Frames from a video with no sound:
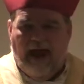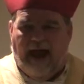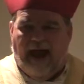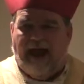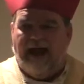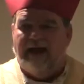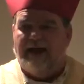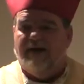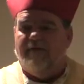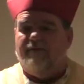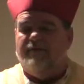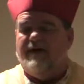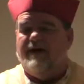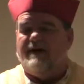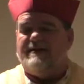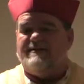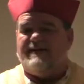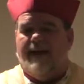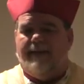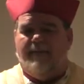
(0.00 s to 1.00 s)
And if we
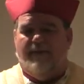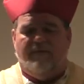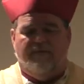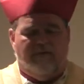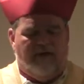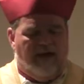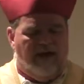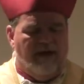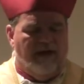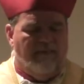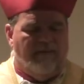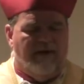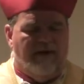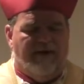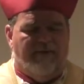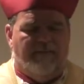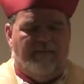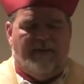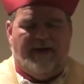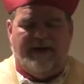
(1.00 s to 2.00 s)
accept,
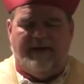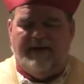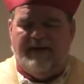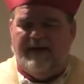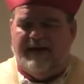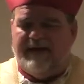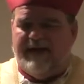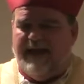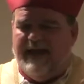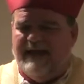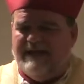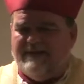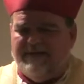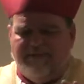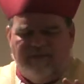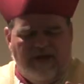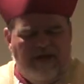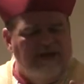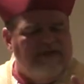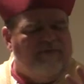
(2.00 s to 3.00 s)
but in the case
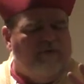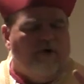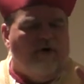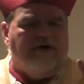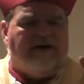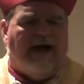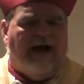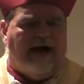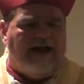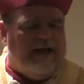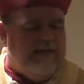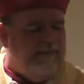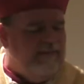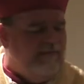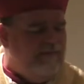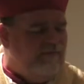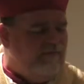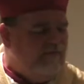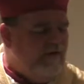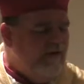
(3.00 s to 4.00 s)
of these four
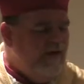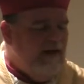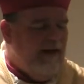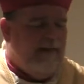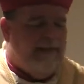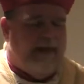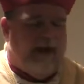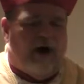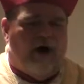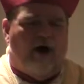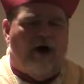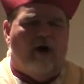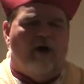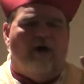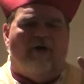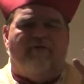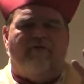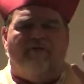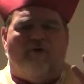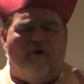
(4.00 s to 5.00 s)
documents, they all
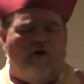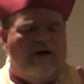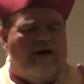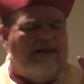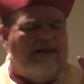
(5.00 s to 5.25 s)
are four